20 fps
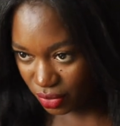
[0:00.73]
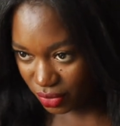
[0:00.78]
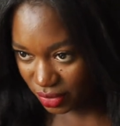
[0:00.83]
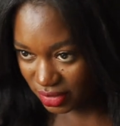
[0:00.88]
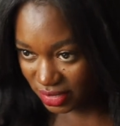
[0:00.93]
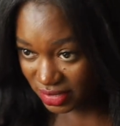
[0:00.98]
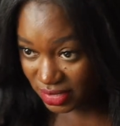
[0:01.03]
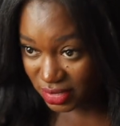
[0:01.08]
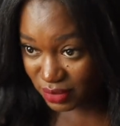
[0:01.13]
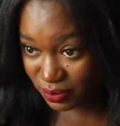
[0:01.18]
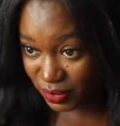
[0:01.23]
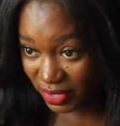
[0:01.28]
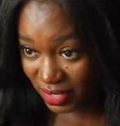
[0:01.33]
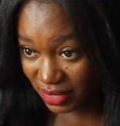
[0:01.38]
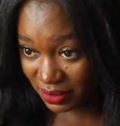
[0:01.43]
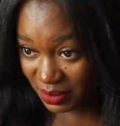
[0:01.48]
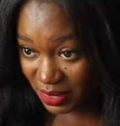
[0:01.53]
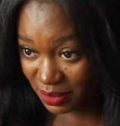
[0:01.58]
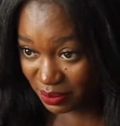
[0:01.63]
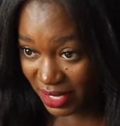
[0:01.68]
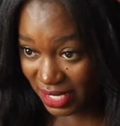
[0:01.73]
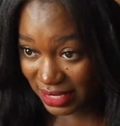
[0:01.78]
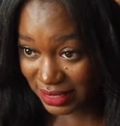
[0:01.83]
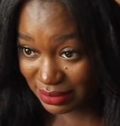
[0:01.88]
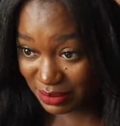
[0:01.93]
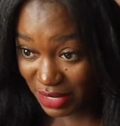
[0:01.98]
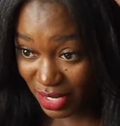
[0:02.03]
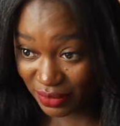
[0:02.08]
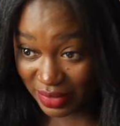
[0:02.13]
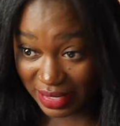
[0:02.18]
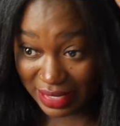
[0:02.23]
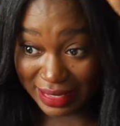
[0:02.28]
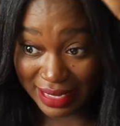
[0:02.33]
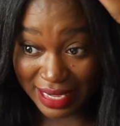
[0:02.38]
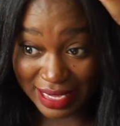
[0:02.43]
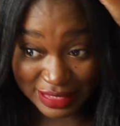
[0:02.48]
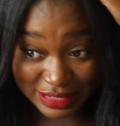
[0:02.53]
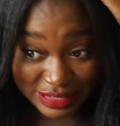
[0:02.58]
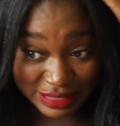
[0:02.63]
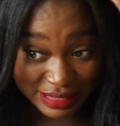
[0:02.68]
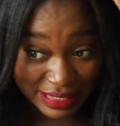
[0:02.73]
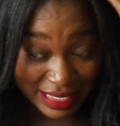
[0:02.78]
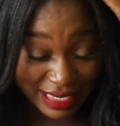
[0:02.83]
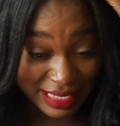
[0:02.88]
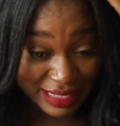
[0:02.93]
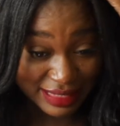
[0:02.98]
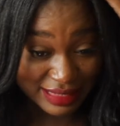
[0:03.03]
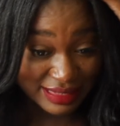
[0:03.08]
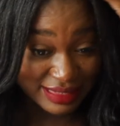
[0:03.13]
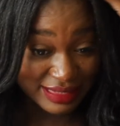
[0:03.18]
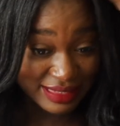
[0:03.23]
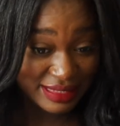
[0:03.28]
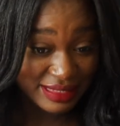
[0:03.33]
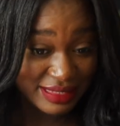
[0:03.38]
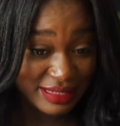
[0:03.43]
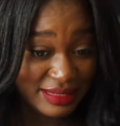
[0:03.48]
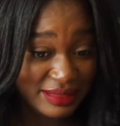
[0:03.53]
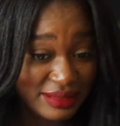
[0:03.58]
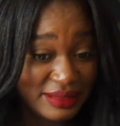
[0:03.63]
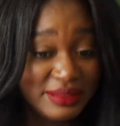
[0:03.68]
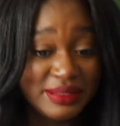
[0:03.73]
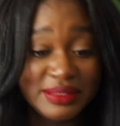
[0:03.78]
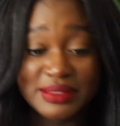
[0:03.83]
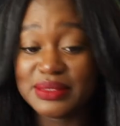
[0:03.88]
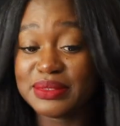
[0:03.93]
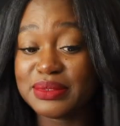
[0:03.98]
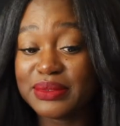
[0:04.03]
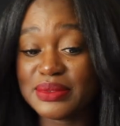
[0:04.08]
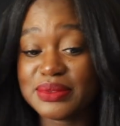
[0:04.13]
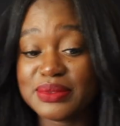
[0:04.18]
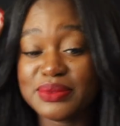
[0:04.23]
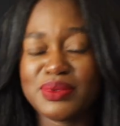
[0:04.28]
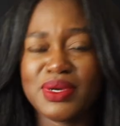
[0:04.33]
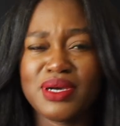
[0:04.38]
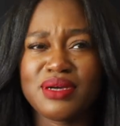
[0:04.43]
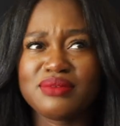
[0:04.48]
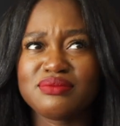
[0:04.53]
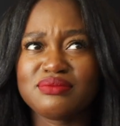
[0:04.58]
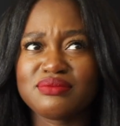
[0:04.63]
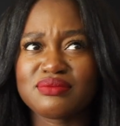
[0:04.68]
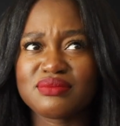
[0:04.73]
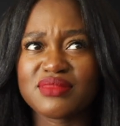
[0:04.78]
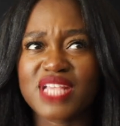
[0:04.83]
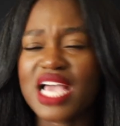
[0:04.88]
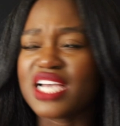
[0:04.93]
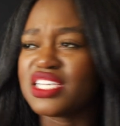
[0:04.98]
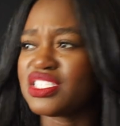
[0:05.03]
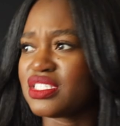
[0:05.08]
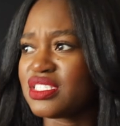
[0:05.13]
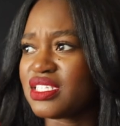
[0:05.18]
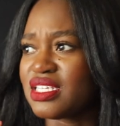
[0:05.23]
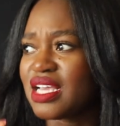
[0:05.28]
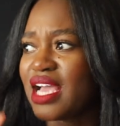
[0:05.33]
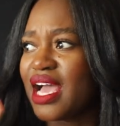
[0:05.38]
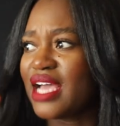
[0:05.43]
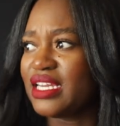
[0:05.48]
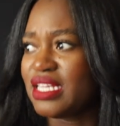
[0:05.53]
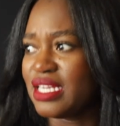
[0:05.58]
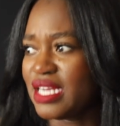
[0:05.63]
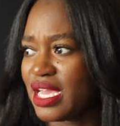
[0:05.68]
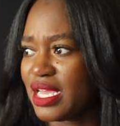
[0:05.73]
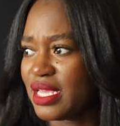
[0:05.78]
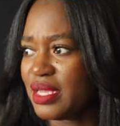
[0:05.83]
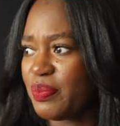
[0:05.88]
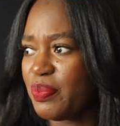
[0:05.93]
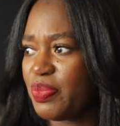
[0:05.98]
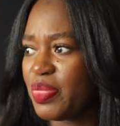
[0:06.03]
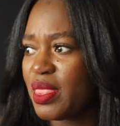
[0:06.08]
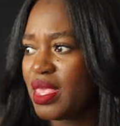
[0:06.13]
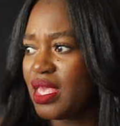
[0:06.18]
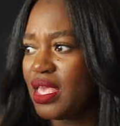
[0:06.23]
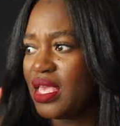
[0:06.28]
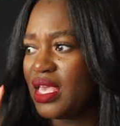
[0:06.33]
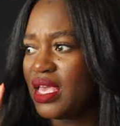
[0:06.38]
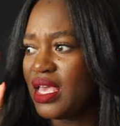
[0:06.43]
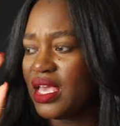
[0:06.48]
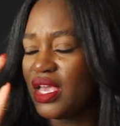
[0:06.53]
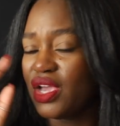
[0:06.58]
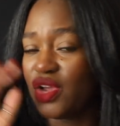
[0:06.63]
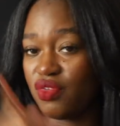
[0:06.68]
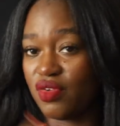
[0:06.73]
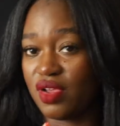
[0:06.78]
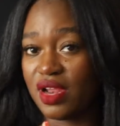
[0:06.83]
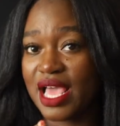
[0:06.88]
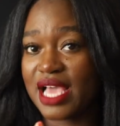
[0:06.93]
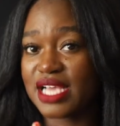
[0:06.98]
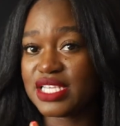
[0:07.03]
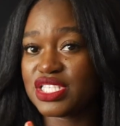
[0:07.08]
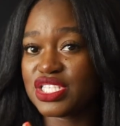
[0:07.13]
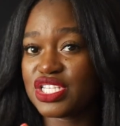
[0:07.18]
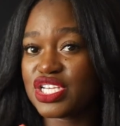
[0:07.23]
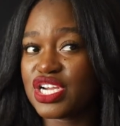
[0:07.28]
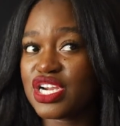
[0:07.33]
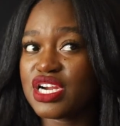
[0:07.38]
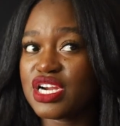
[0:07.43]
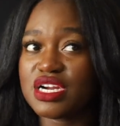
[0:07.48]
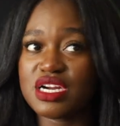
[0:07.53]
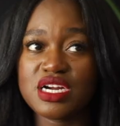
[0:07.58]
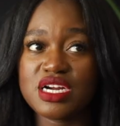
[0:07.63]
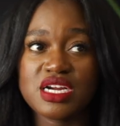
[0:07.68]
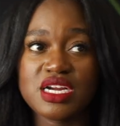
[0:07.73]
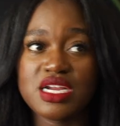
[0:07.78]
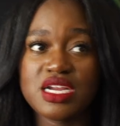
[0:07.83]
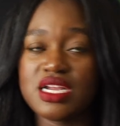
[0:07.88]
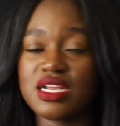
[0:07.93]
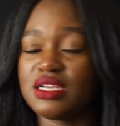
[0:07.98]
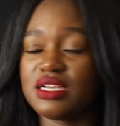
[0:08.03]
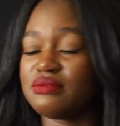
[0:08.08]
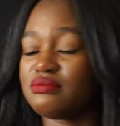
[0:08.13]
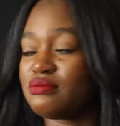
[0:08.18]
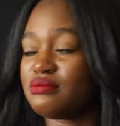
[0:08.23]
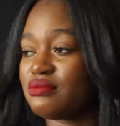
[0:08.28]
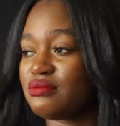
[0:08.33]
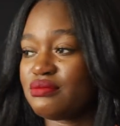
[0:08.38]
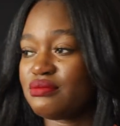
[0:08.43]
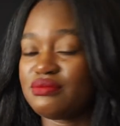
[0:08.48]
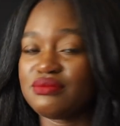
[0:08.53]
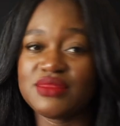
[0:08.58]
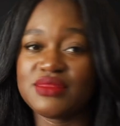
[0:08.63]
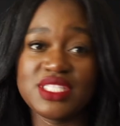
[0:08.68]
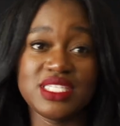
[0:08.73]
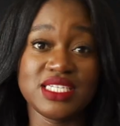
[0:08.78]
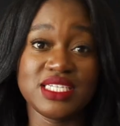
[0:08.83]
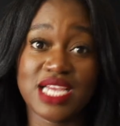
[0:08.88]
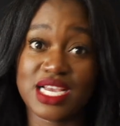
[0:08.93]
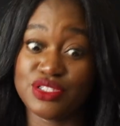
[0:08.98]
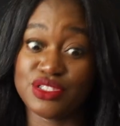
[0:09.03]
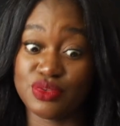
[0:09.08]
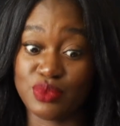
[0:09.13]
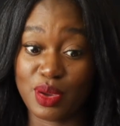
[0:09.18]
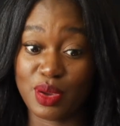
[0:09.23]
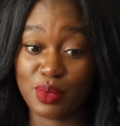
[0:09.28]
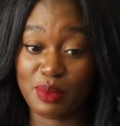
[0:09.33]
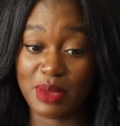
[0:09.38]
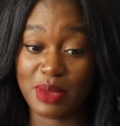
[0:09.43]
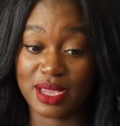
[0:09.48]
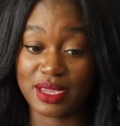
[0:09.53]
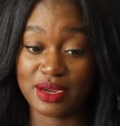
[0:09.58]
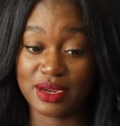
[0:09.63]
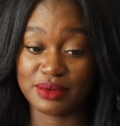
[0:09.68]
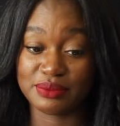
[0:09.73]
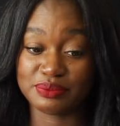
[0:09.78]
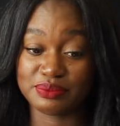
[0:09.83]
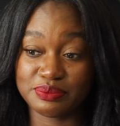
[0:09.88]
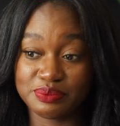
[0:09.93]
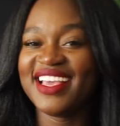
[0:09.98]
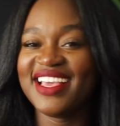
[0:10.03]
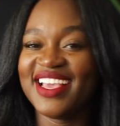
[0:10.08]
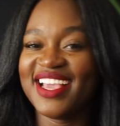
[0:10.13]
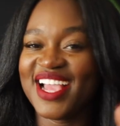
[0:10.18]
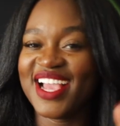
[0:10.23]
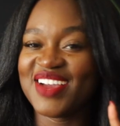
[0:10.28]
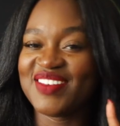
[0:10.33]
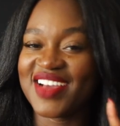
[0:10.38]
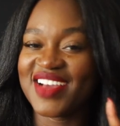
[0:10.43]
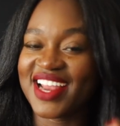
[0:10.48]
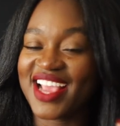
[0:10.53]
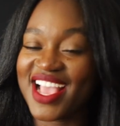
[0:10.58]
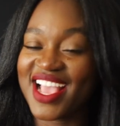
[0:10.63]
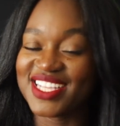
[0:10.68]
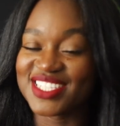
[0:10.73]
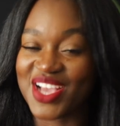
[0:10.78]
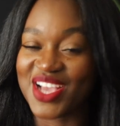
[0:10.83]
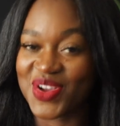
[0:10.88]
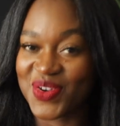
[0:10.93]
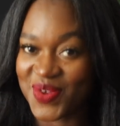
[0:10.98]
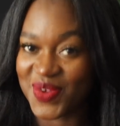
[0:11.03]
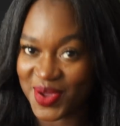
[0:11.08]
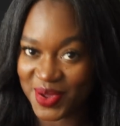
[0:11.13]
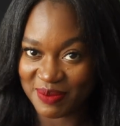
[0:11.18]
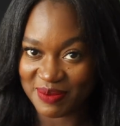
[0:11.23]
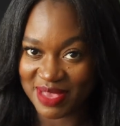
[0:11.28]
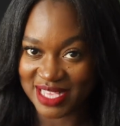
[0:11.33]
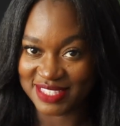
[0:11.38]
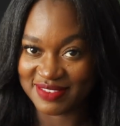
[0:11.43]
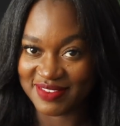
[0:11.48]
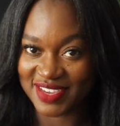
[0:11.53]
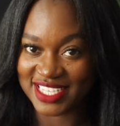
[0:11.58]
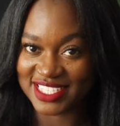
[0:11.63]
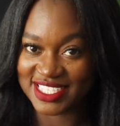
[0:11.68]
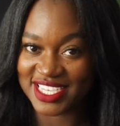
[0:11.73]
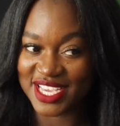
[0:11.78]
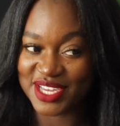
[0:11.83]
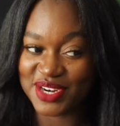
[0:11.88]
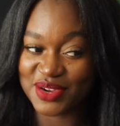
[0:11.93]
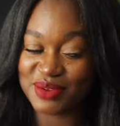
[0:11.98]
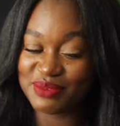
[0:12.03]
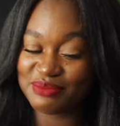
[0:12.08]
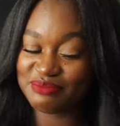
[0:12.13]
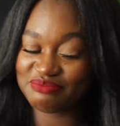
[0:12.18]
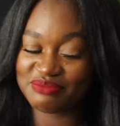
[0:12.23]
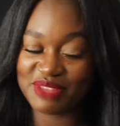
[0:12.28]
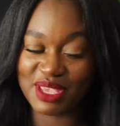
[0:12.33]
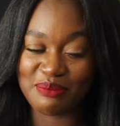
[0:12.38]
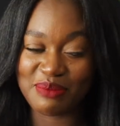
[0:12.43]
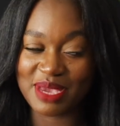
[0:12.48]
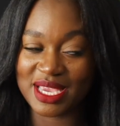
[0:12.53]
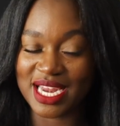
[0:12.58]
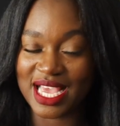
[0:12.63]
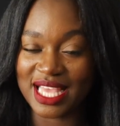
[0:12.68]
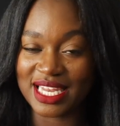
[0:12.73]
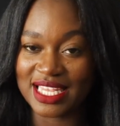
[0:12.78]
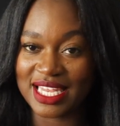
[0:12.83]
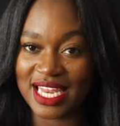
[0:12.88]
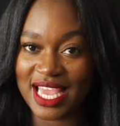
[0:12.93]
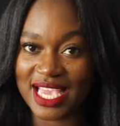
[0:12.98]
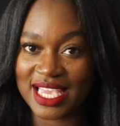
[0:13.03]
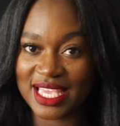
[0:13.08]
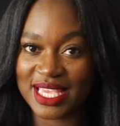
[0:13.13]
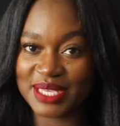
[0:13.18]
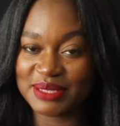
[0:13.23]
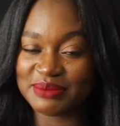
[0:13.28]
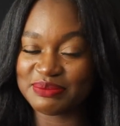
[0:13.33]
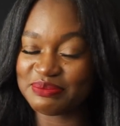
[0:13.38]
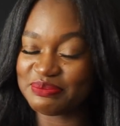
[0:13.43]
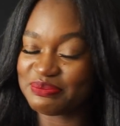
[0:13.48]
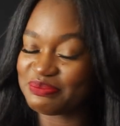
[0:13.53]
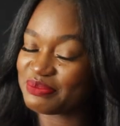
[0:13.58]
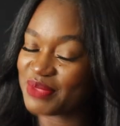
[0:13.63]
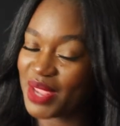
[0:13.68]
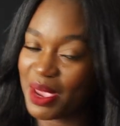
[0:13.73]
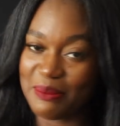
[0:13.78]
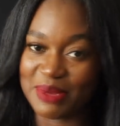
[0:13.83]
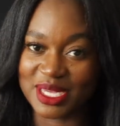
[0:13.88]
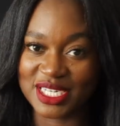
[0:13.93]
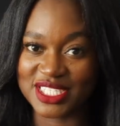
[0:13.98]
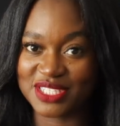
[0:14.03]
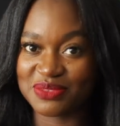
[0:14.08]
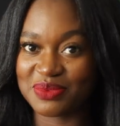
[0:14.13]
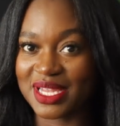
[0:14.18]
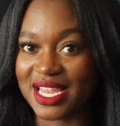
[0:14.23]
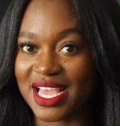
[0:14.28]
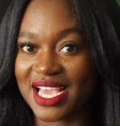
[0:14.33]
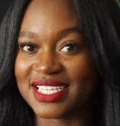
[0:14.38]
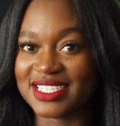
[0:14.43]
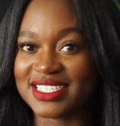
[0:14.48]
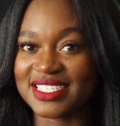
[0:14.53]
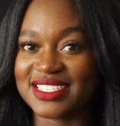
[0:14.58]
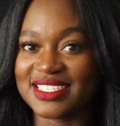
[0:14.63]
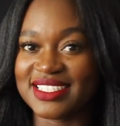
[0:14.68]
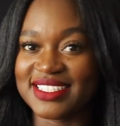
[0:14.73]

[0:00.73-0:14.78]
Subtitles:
This is bringing me back to my relaxer days. Well, actually, kind of not. Relaxer did not do well with my hair. Everybody else, oh, welcome back to my channel. It may not look like it, but it's Wilonda.